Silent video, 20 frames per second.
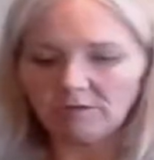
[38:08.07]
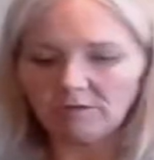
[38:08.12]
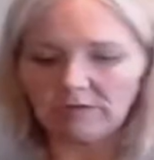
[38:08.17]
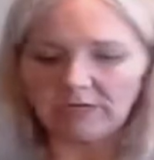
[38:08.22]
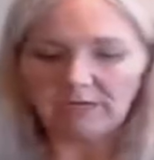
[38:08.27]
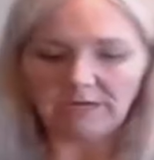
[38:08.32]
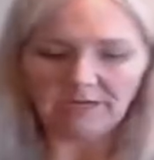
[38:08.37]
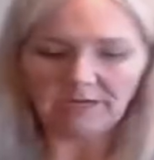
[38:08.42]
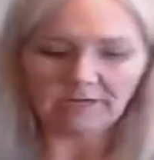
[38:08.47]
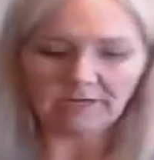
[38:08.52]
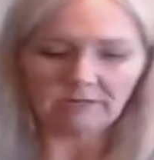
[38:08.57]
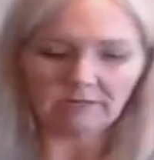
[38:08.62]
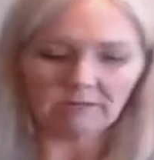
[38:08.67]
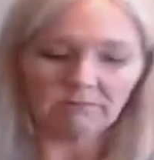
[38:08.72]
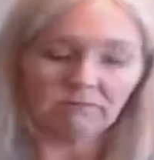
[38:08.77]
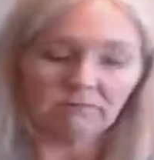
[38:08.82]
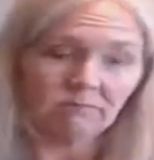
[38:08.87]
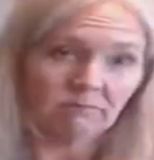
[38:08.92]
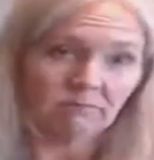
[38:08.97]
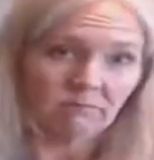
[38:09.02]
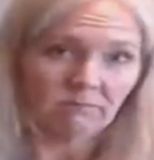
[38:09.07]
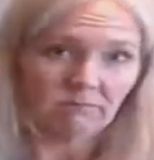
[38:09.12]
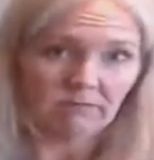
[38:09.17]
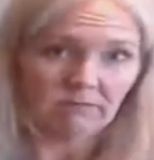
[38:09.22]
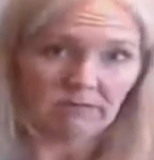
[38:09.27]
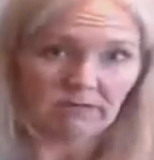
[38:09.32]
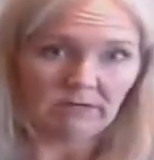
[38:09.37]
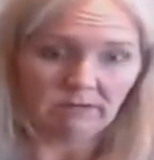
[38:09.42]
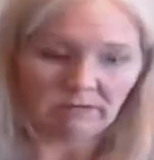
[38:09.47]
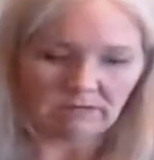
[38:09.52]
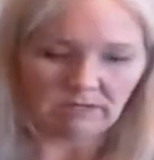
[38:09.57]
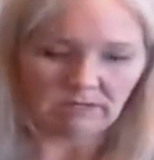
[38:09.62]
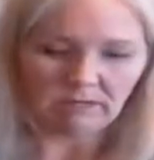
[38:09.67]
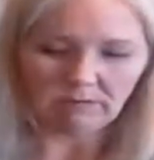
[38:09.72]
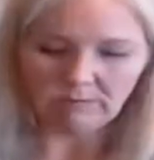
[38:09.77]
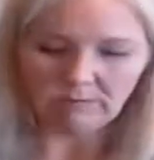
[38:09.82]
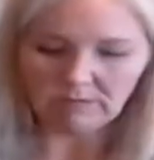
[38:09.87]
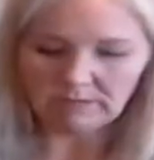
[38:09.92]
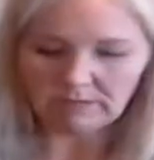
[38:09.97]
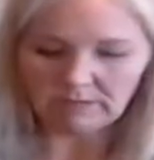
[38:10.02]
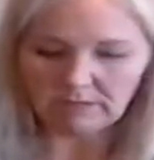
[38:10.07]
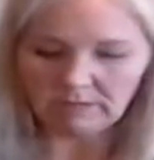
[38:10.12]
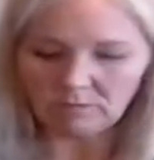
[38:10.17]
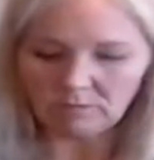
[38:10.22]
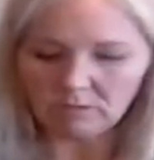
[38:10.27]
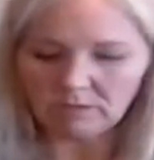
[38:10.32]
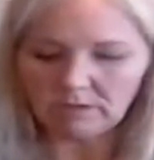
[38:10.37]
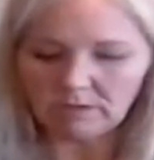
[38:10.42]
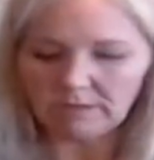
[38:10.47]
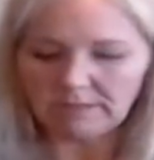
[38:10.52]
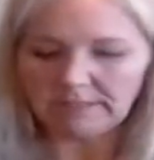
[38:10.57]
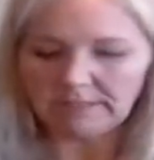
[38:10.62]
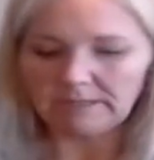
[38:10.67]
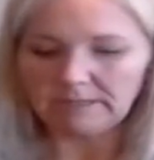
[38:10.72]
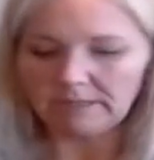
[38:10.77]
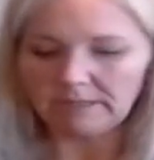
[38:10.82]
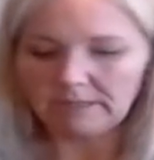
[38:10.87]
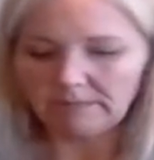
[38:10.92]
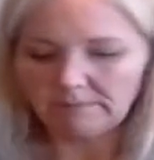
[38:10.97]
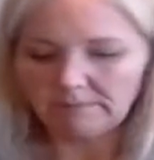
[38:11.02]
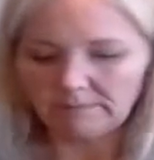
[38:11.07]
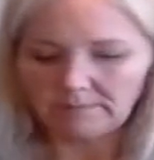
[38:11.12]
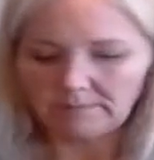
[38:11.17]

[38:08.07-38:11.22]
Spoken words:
they kind of, I think almost kind of work like tape.